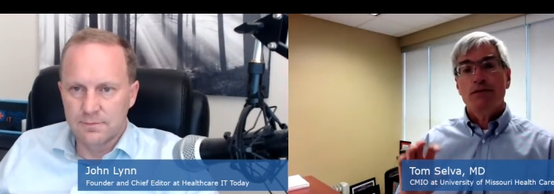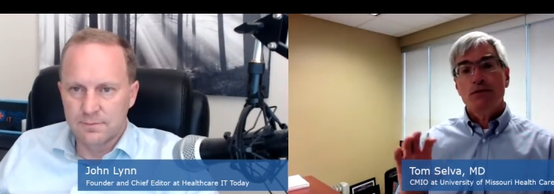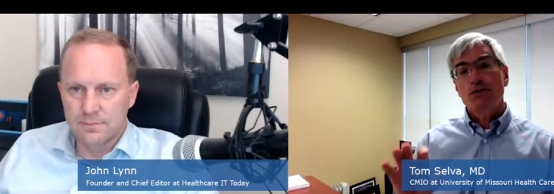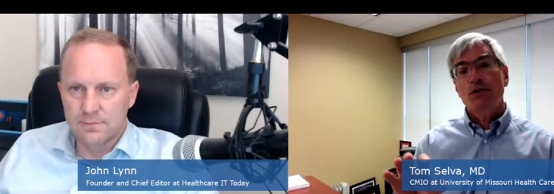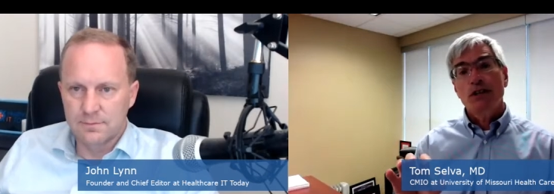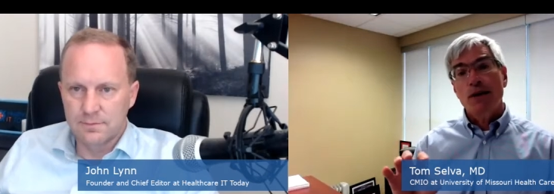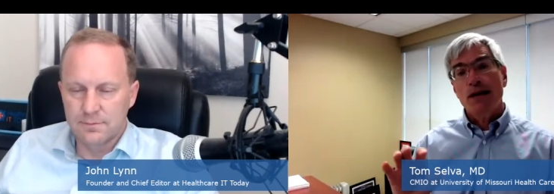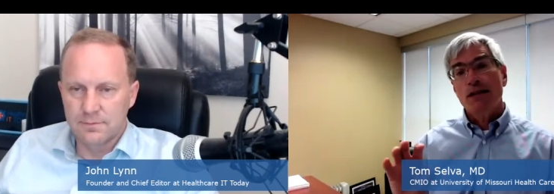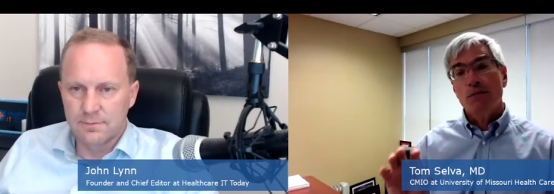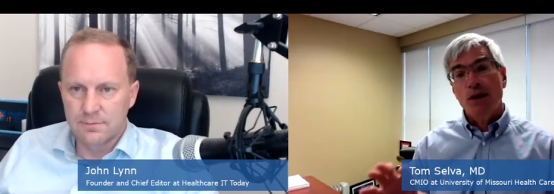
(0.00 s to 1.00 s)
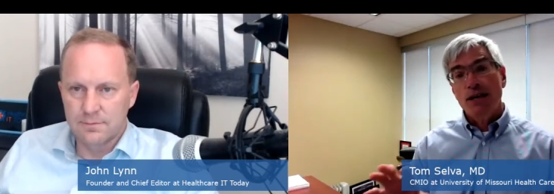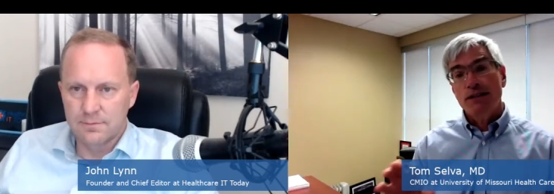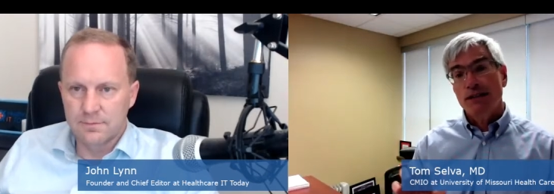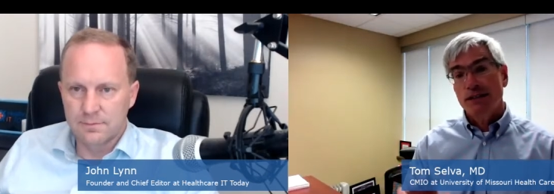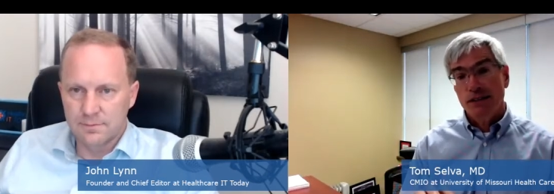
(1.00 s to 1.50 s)
Speaker 1: It was really about the
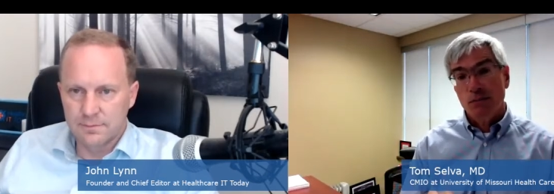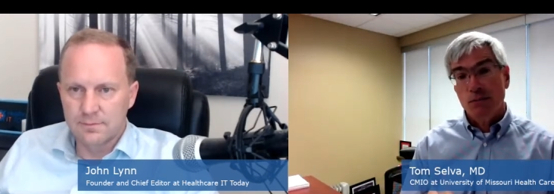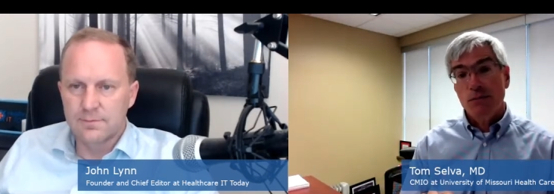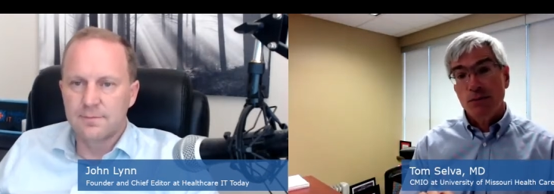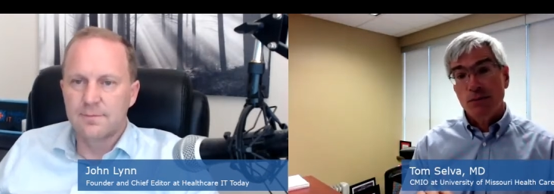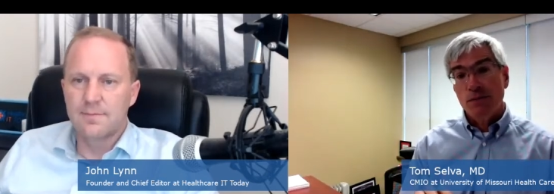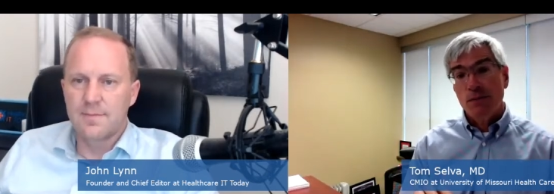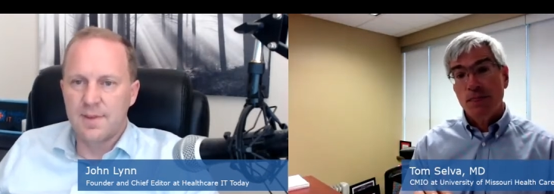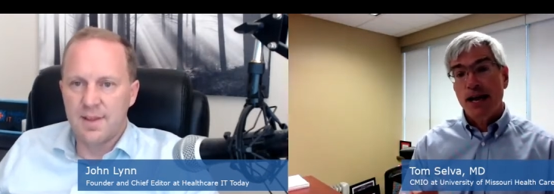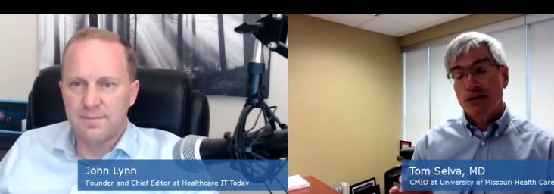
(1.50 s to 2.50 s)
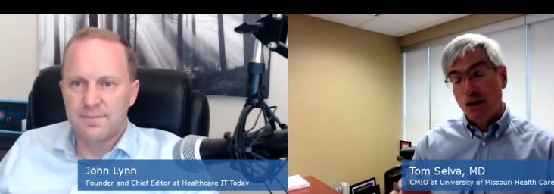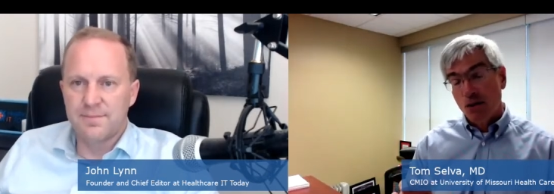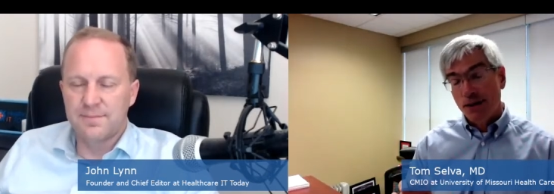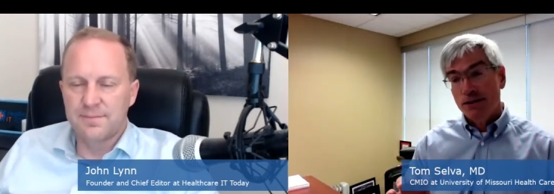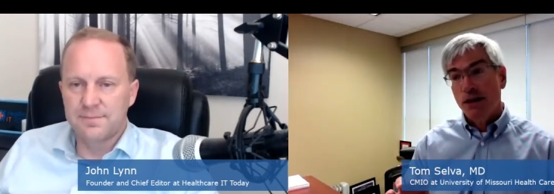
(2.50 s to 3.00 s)
process and the people,
Speaker 2: as yeah.
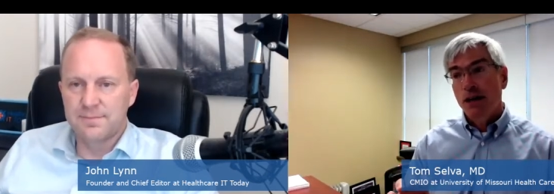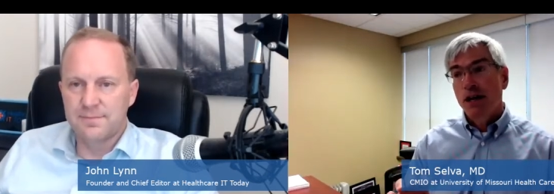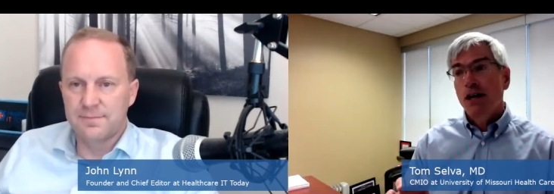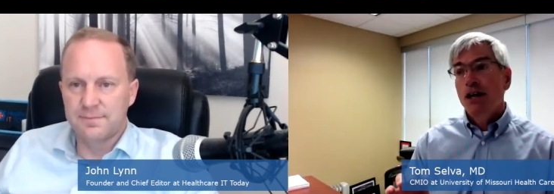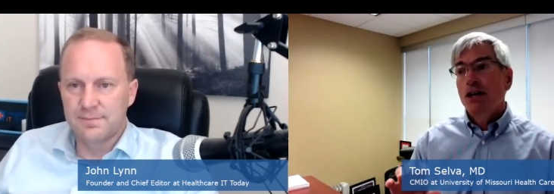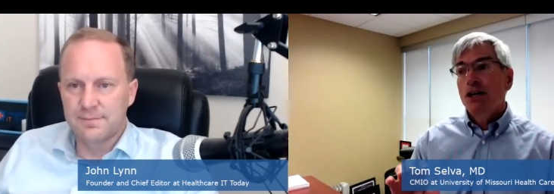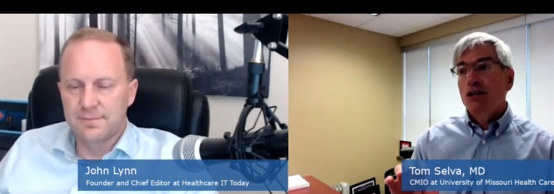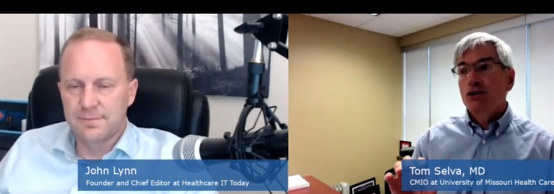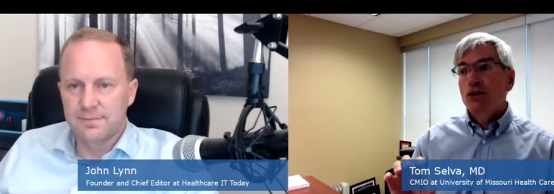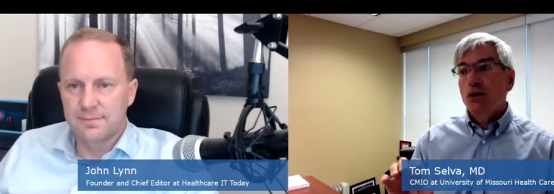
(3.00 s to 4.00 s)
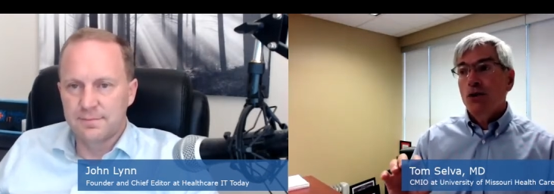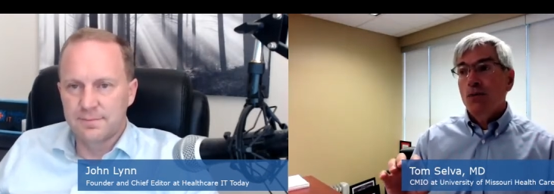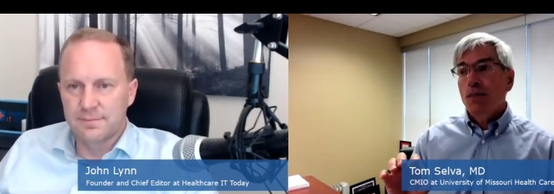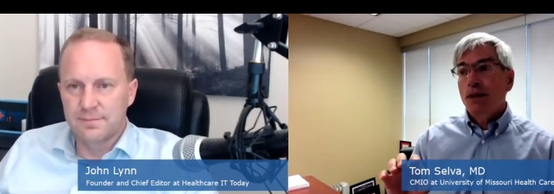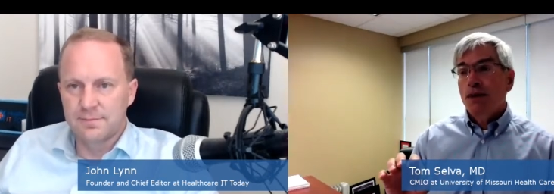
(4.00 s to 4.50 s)
always.
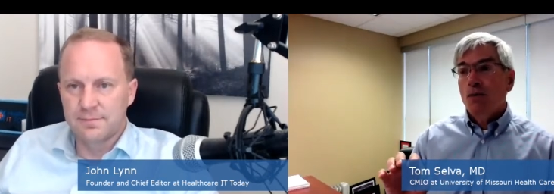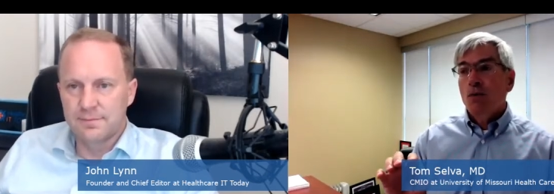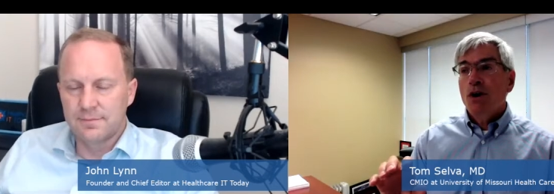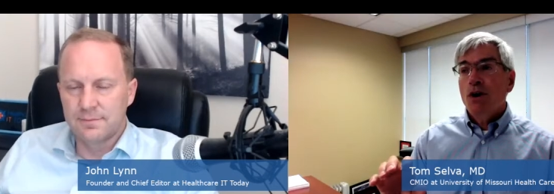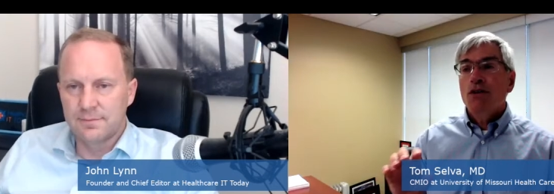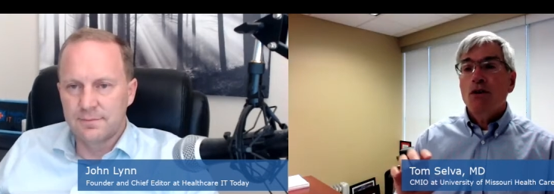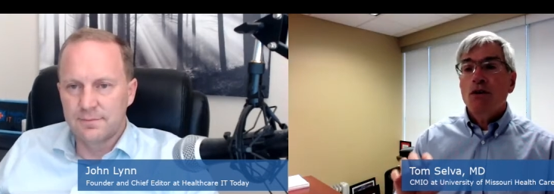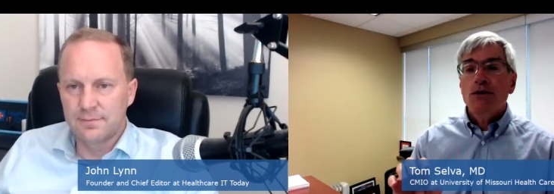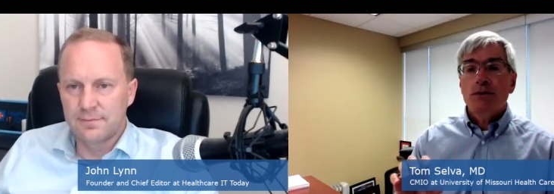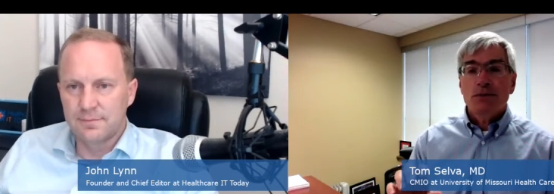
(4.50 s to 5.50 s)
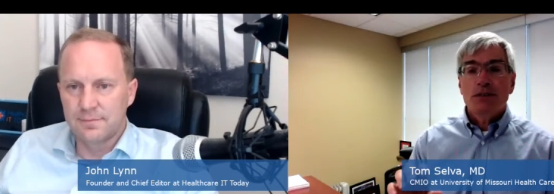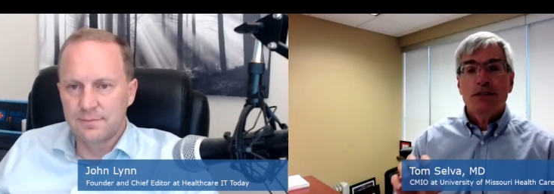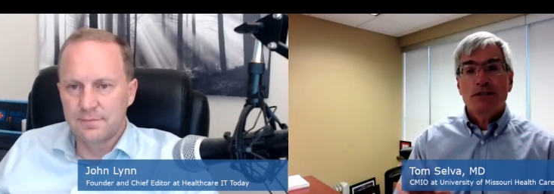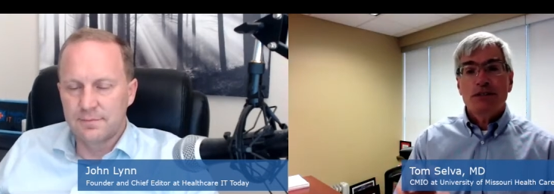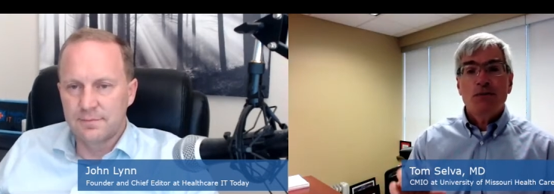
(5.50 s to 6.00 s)
Speaker 1: So one of the holdups was,
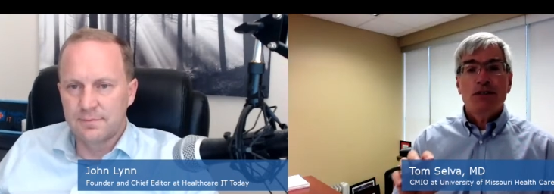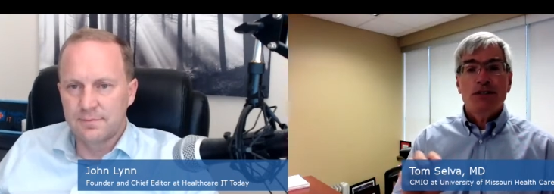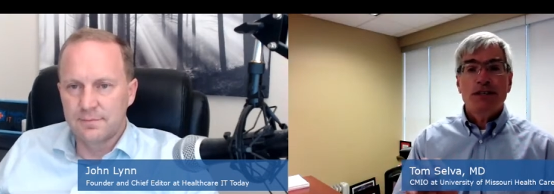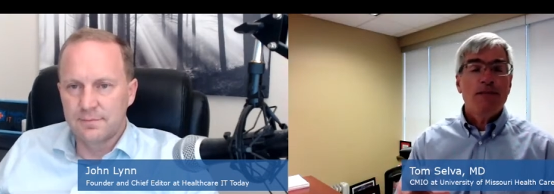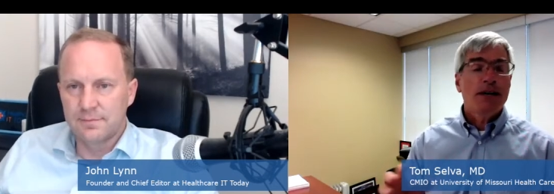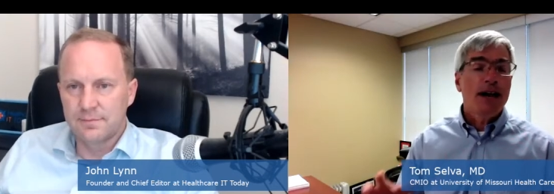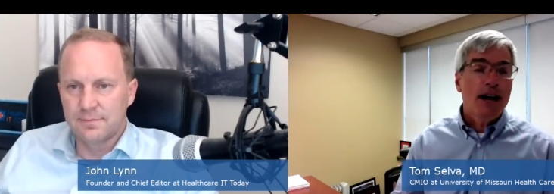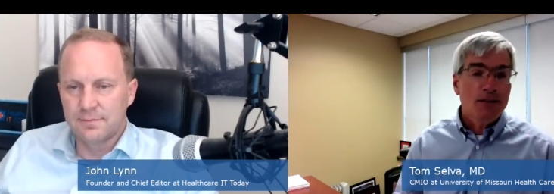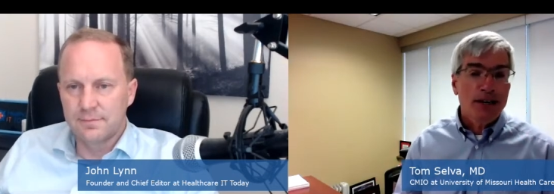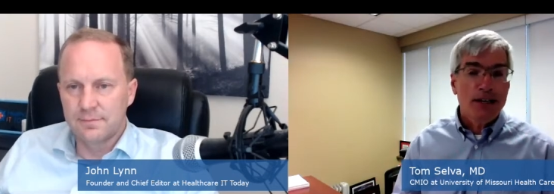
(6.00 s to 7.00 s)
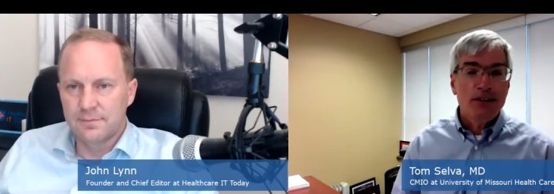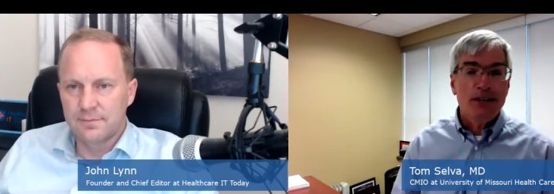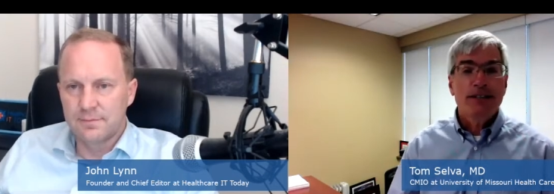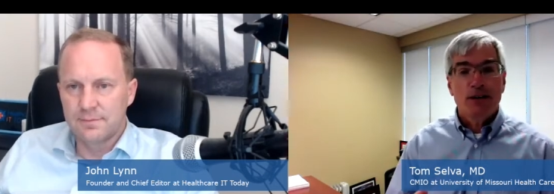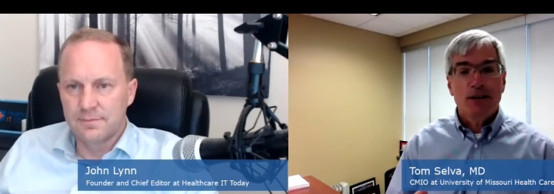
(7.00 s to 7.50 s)
if someone's anemic, how do I
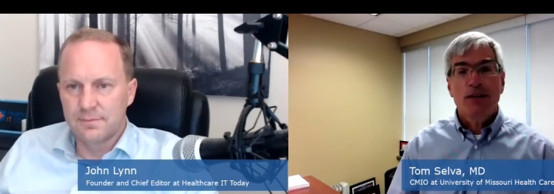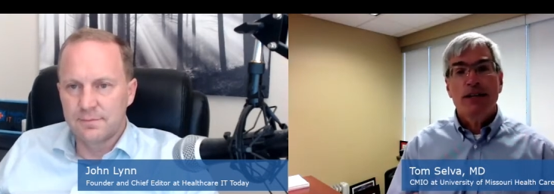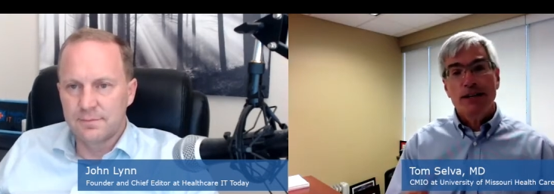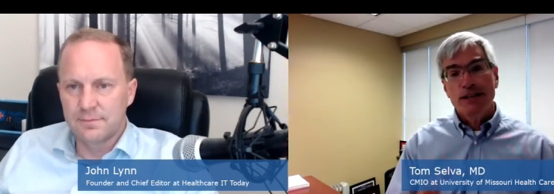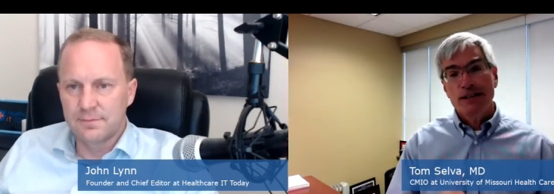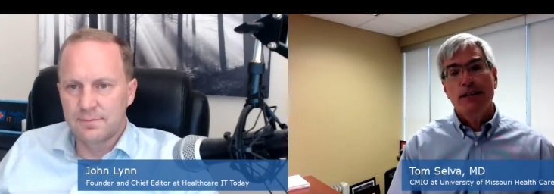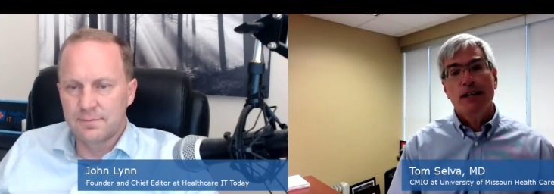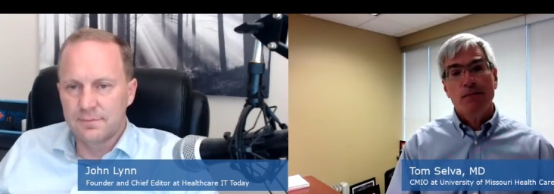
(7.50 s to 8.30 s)
address that? Well, they need to see a